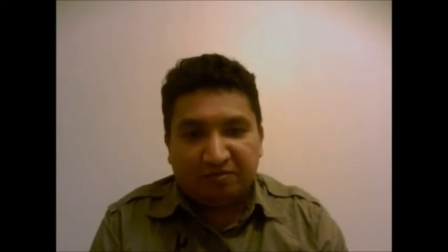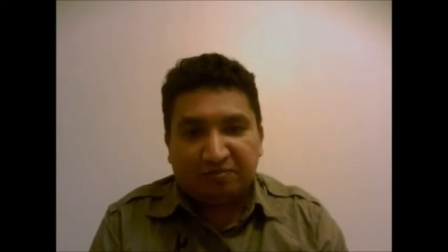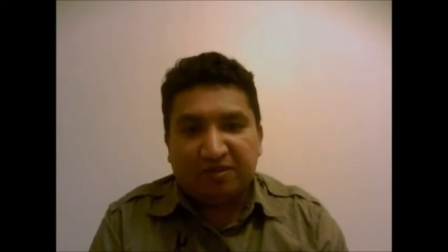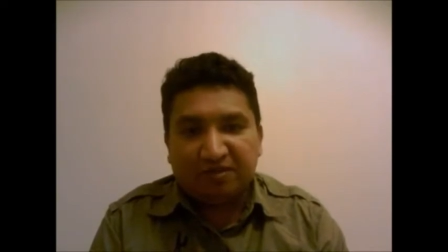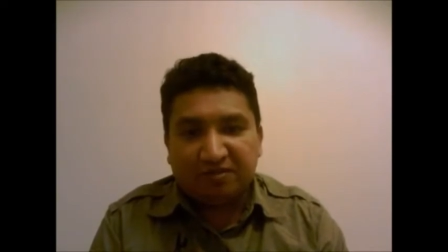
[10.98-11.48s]

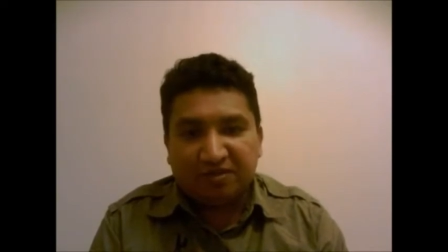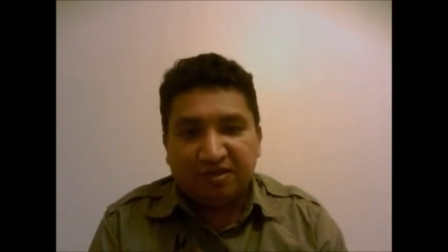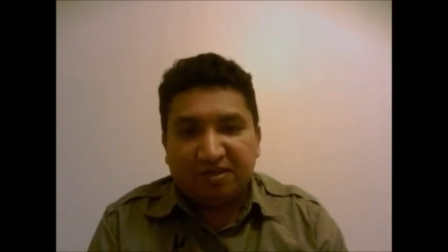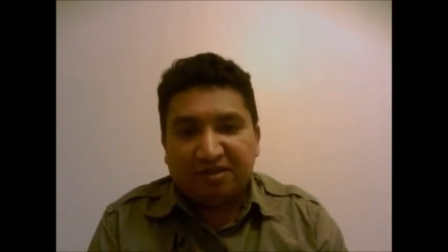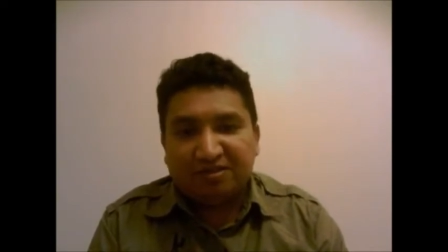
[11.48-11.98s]
First,
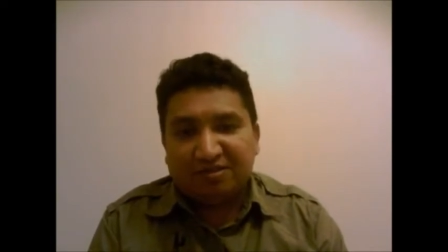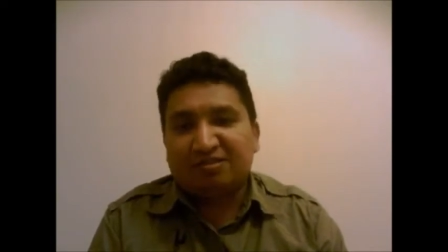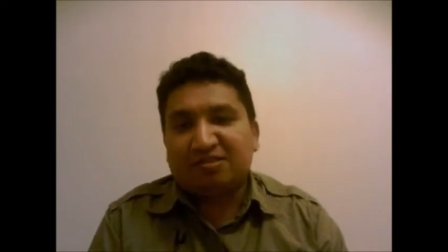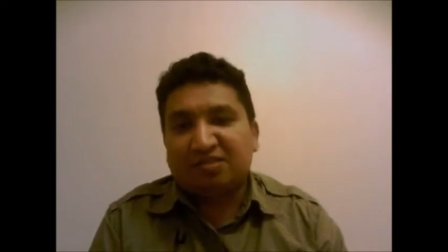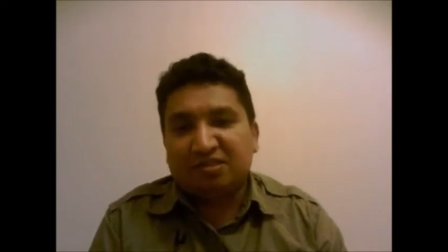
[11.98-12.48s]
his
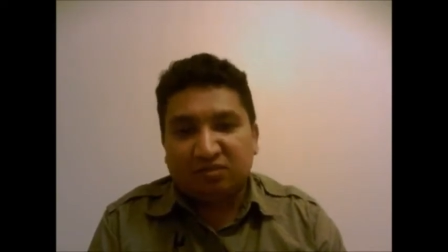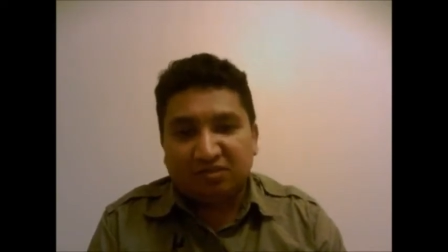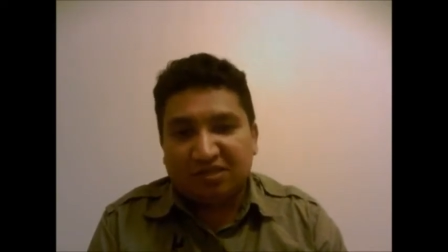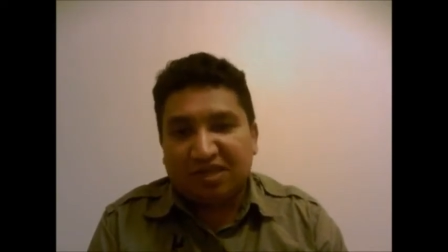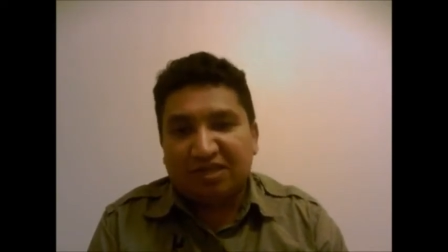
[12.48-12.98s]
insistence
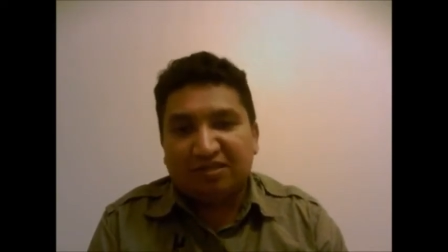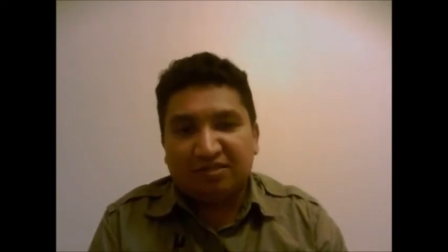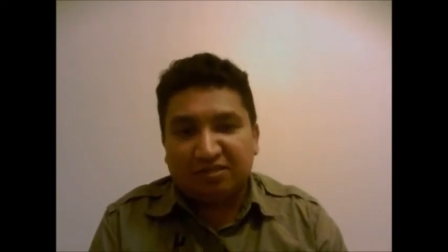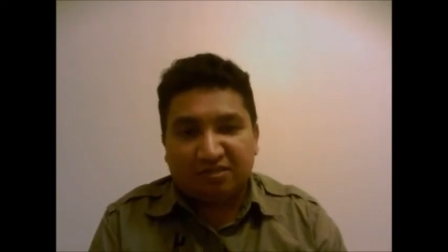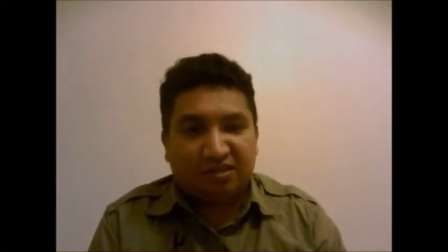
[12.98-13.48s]
on
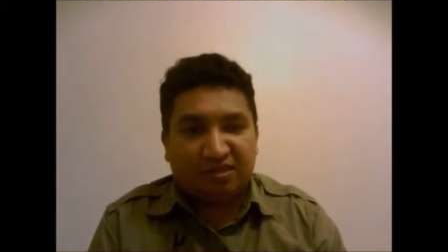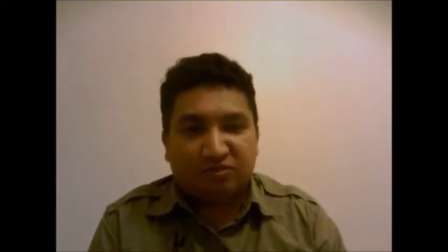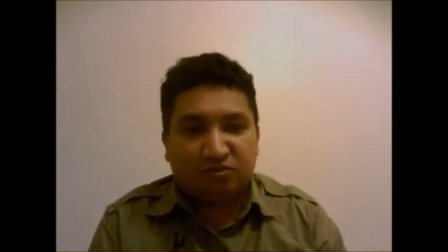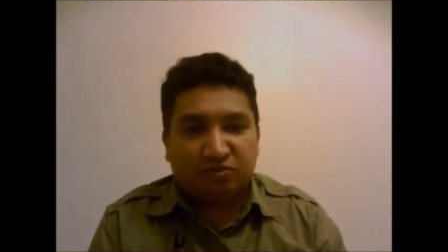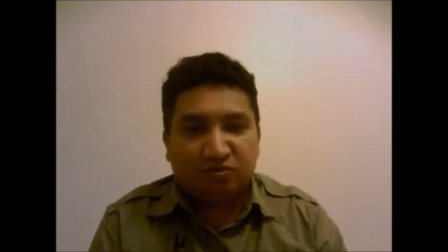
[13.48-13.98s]
challenging the status
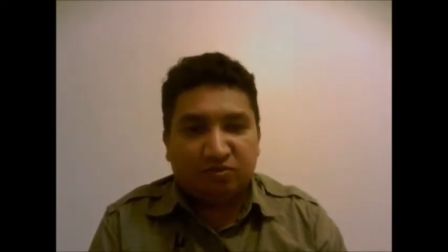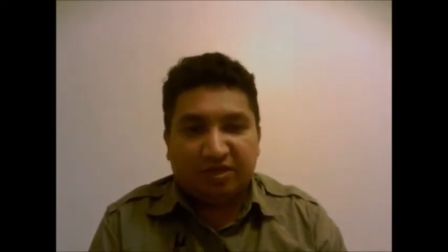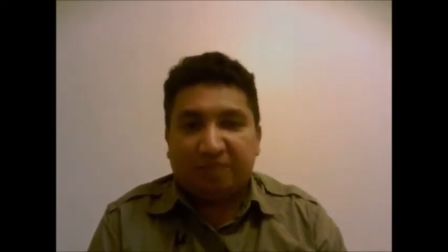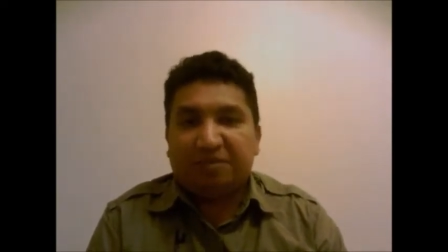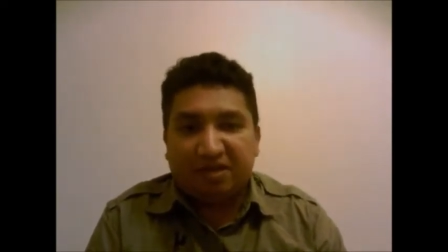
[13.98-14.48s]
quo,
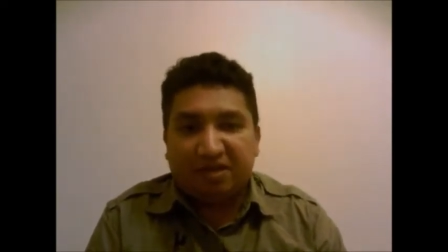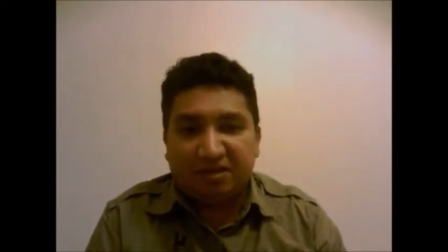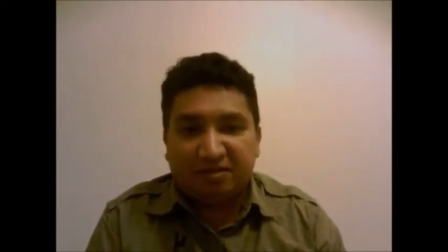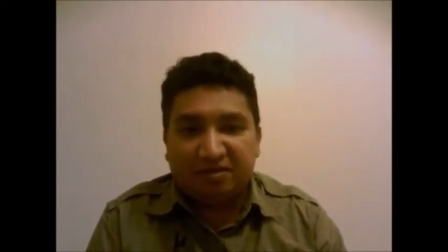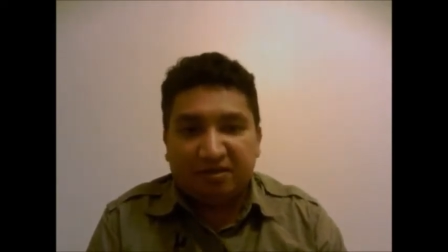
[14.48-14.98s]
aiming
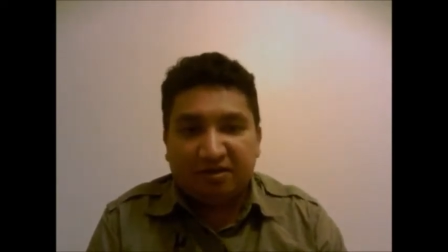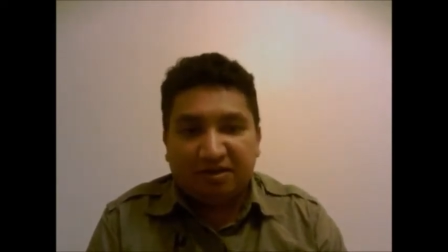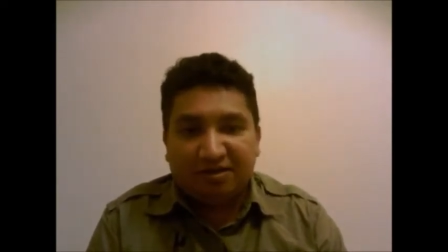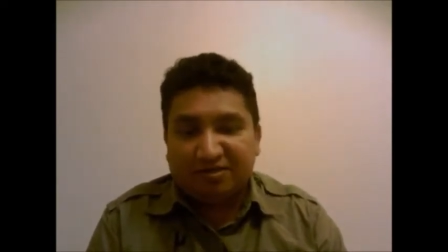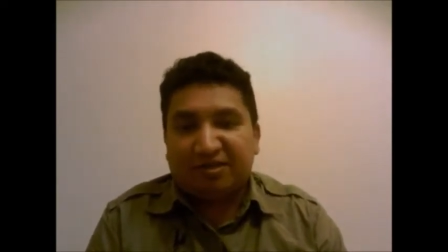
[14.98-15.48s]
higher,
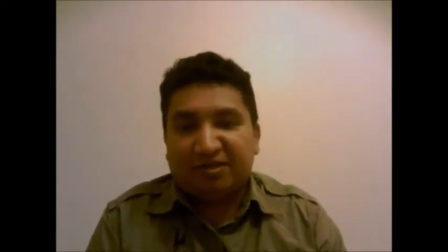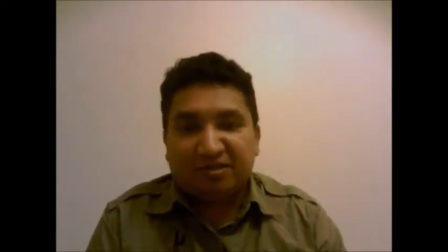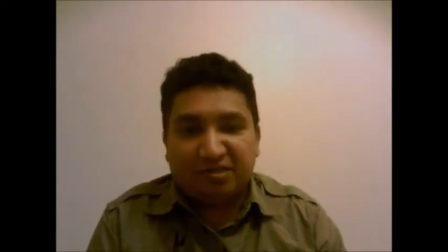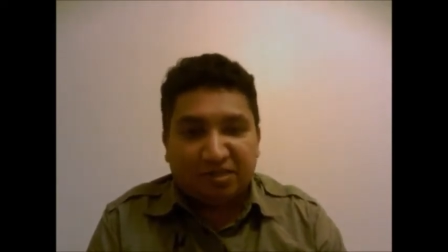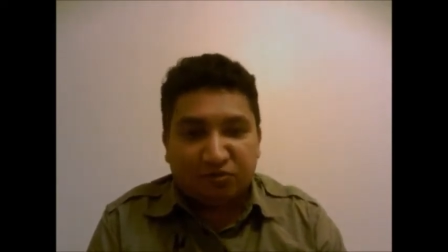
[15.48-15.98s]
and setting
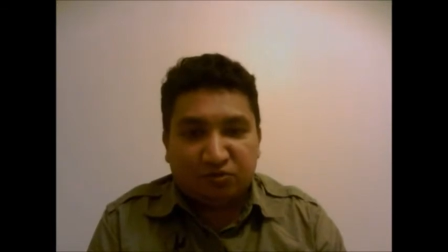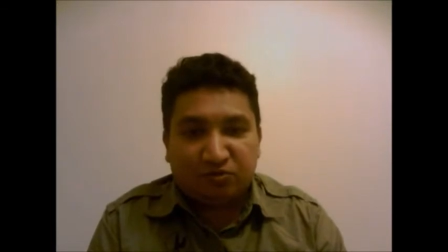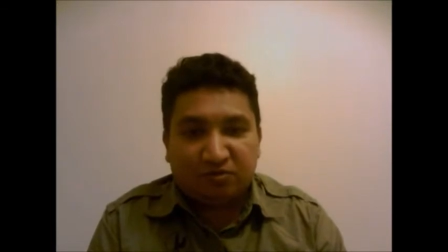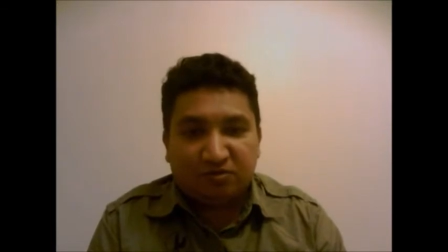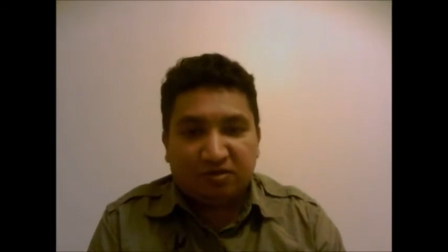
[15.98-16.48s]
stretch
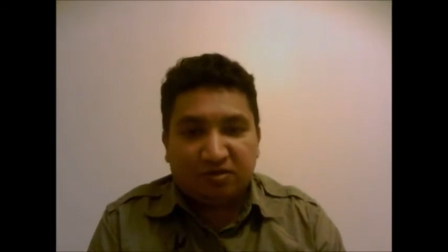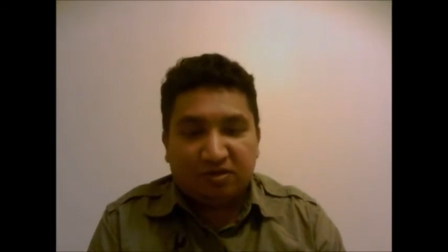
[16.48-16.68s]
goals.